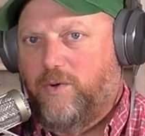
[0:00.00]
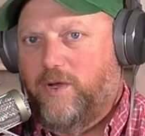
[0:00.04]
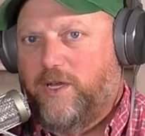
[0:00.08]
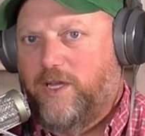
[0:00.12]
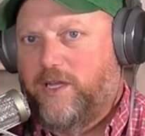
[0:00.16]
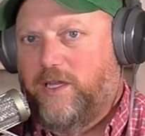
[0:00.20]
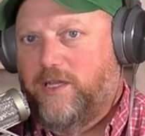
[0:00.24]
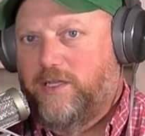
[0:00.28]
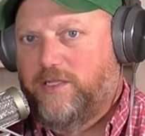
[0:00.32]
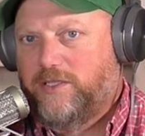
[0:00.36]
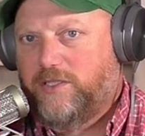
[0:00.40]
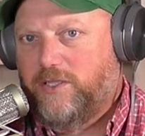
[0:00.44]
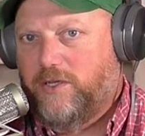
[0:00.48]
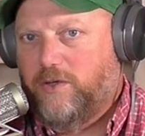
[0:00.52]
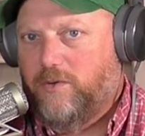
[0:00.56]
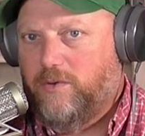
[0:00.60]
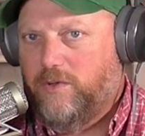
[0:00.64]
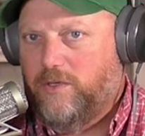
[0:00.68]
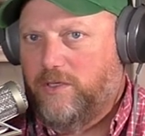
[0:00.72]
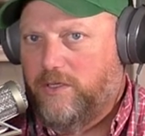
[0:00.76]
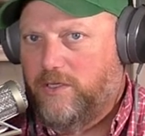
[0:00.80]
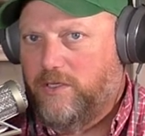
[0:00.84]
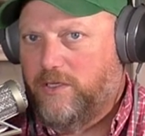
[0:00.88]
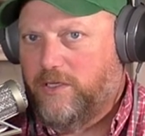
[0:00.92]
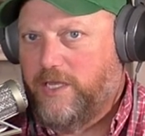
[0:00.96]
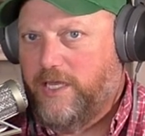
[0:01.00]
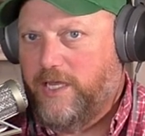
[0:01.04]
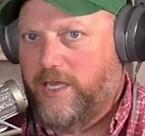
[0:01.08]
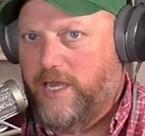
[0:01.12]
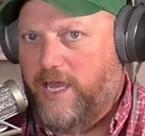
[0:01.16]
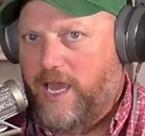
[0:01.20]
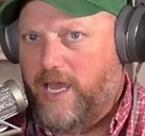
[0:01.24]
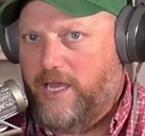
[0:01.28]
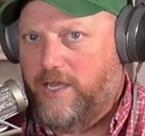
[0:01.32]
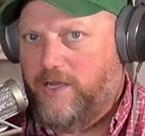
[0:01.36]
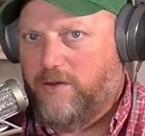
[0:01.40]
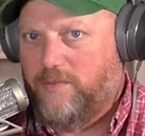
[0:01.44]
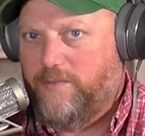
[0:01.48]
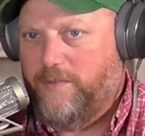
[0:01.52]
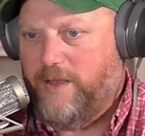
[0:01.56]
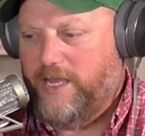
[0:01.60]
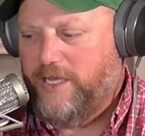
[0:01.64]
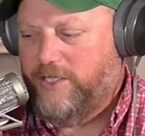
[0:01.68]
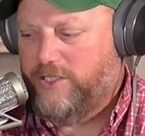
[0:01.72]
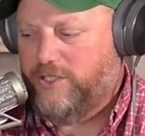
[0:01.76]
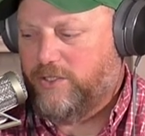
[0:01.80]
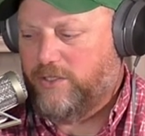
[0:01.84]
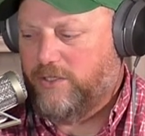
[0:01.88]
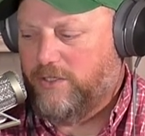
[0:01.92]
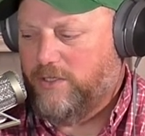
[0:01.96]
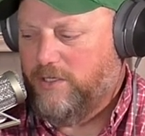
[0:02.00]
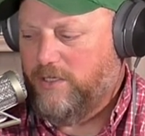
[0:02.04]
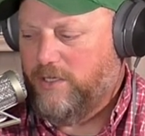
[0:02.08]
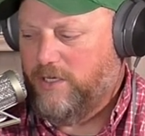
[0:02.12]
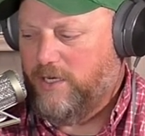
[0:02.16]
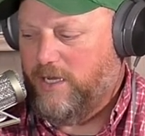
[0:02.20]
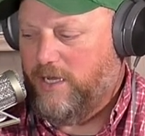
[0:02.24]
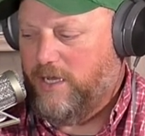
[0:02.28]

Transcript: Well, so looking at your major,